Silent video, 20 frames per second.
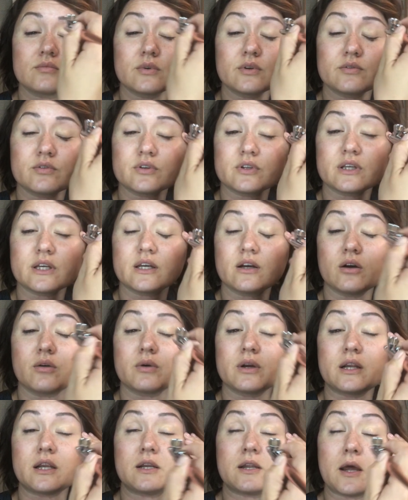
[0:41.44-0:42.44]
I've really
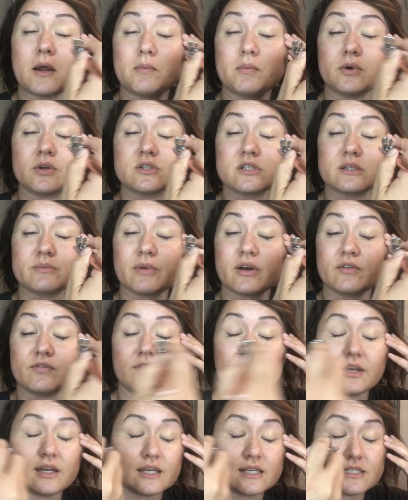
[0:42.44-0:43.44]
already done most of my
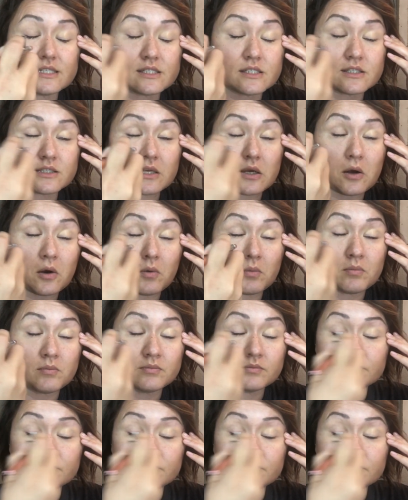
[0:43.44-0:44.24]
face, so